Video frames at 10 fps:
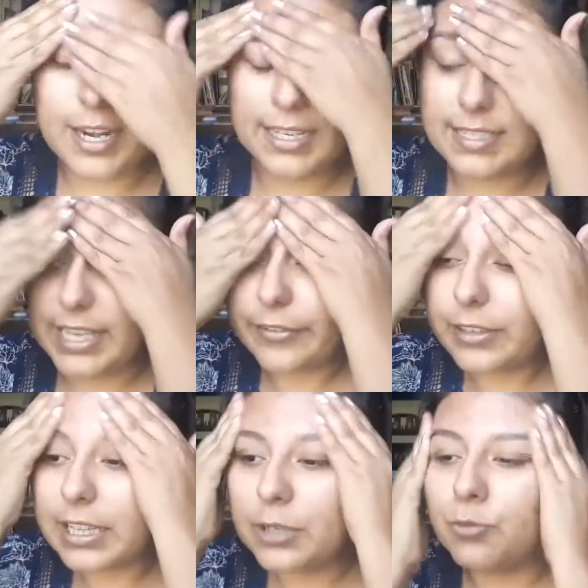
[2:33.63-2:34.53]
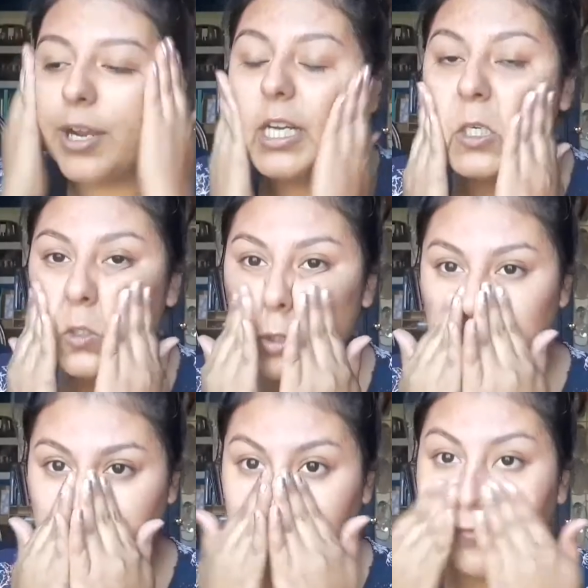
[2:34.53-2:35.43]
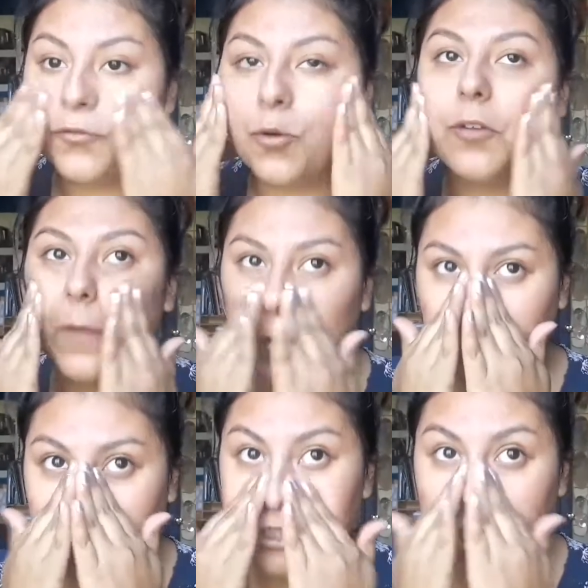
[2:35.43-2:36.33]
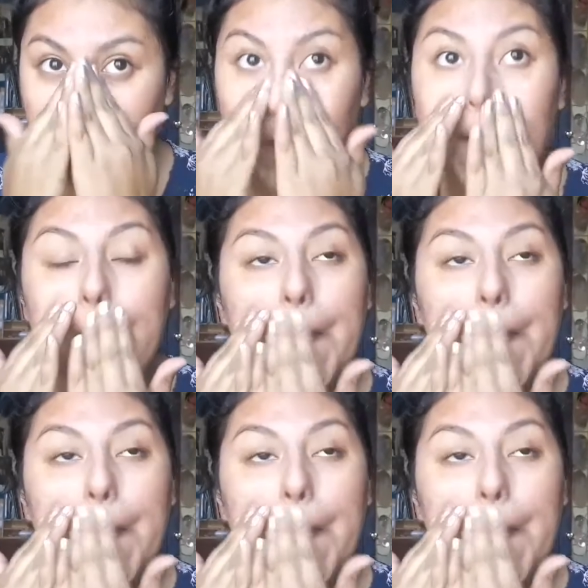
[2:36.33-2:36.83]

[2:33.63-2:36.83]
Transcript: and it definitely readies your skin for foundation